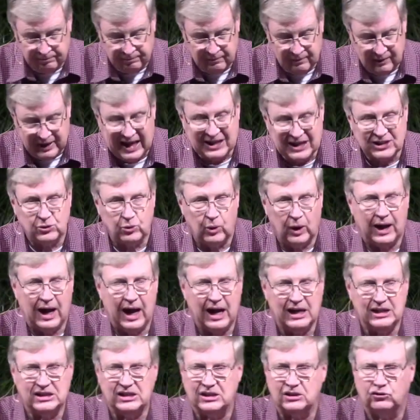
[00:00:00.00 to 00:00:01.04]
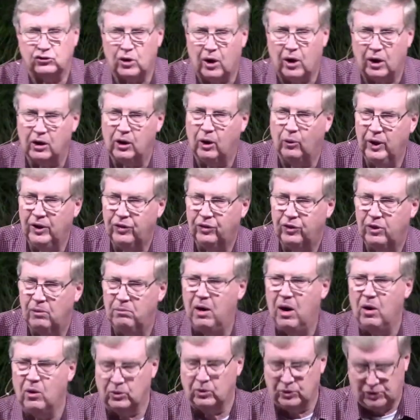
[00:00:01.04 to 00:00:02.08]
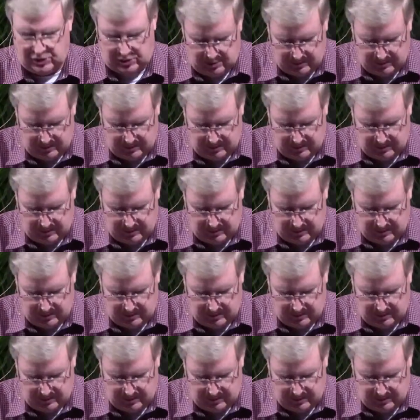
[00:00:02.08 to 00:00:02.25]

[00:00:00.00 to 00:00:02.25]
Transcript: that's what I struggle with the most.